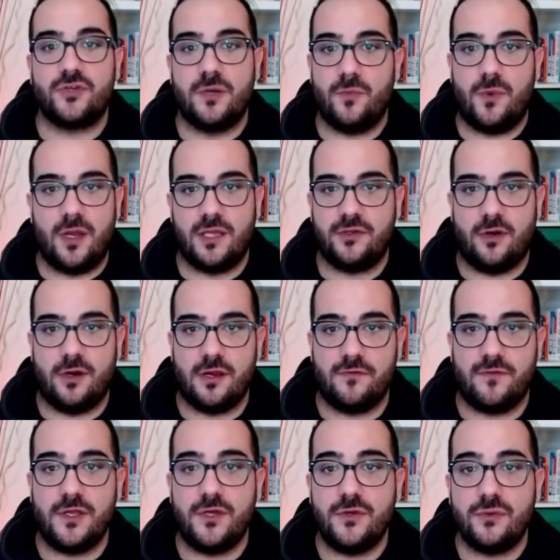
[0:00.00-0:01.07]
monitoring,
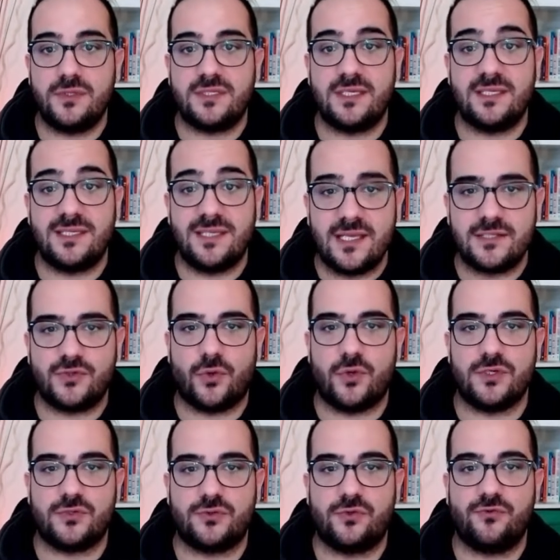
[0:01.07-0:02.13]
we use
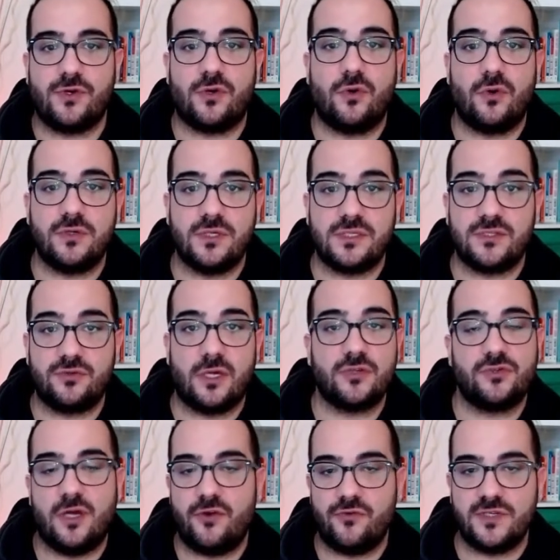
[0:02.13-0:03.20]
sensors to record
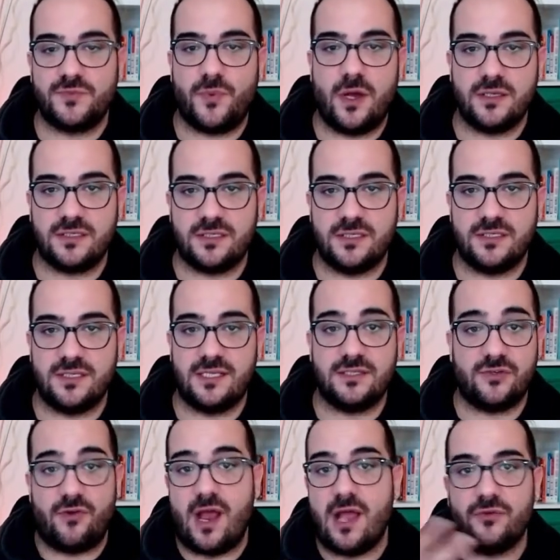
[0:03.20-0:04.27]
structural responses and
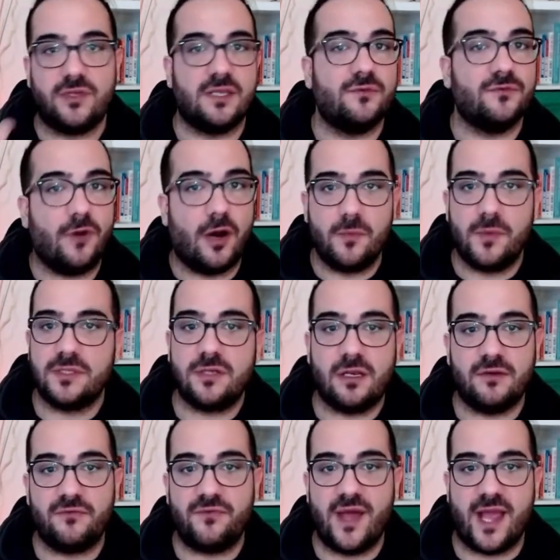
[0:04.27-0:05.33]
surrounding
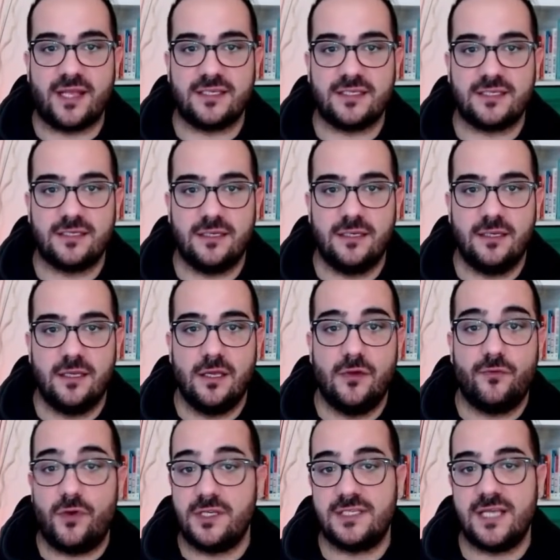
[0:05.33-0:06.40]
environmental effects.
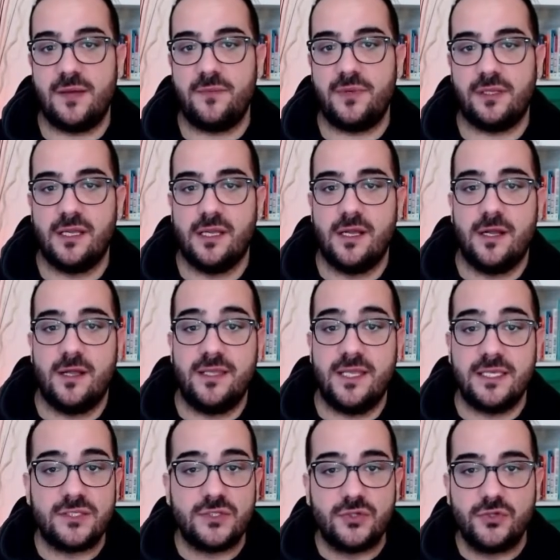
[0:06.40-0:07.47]
For example,
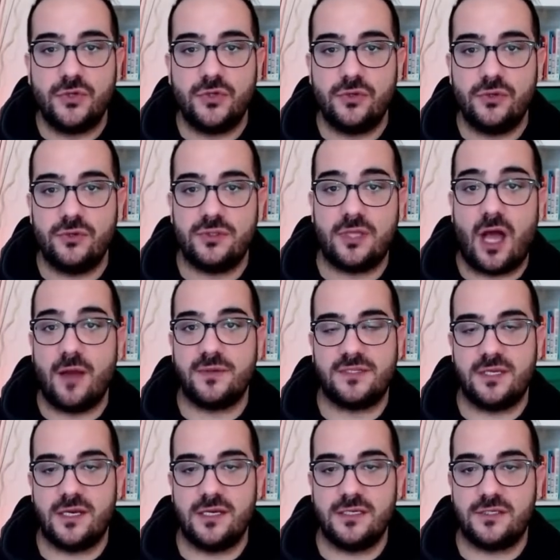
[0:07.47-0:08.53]
these two time
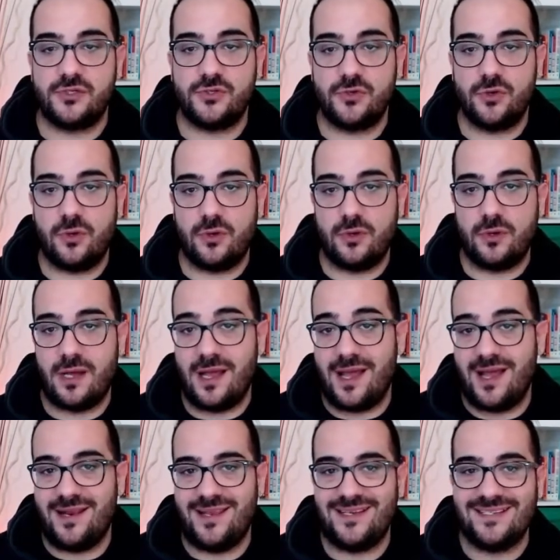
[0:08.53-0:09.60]
series show
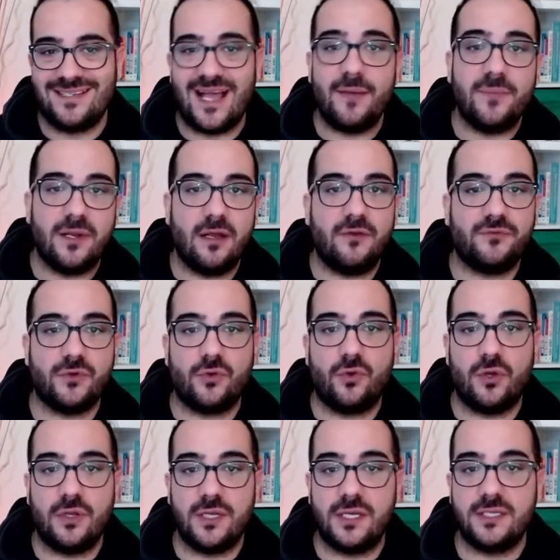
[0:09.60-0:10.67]
an example of the
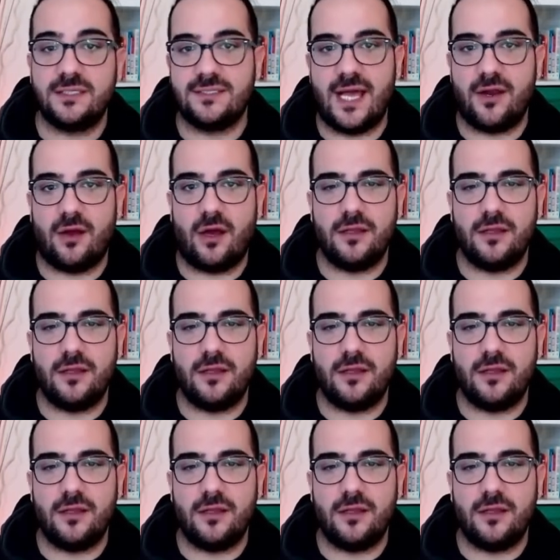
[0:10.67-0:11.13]
collected data on a